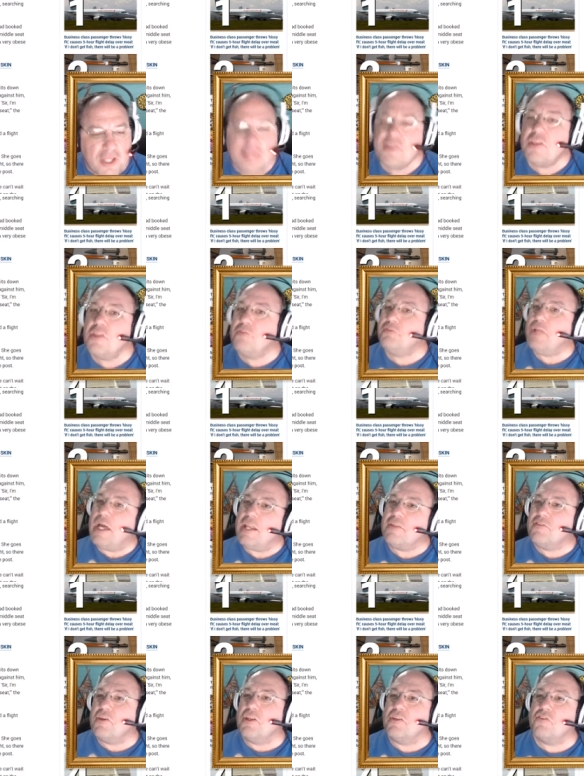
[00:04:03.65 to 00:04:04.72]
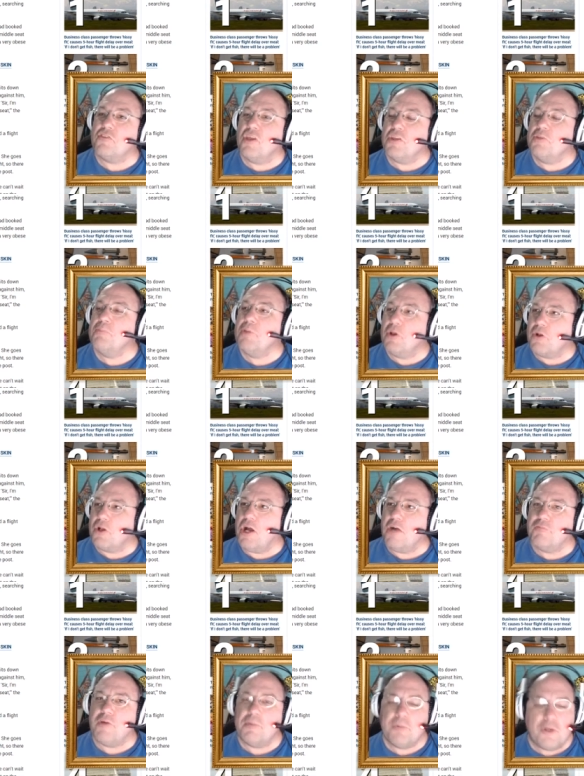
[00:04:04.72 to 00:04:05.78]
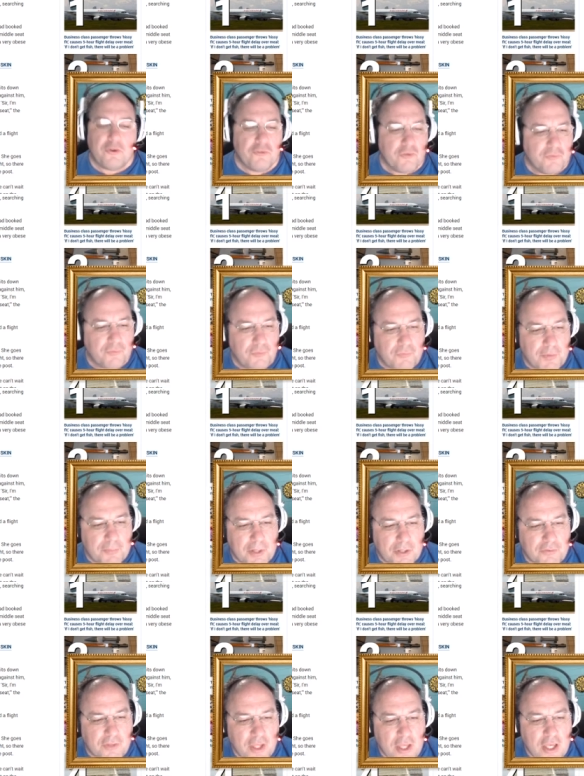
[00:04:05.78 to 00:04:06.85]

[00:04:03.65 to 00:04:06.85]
and then the flight attendant said, "You better cough up 150 bucks."